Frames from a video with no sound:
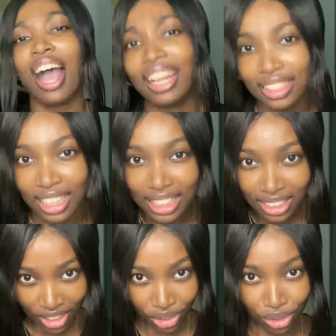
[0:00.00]
I decided
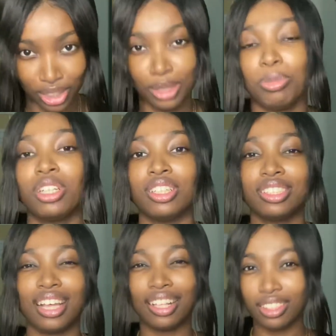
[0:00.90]
to do this because
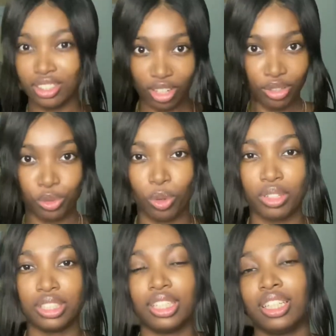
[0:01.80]
at the start of
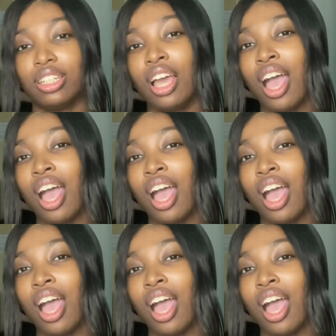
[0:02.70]
quarantine,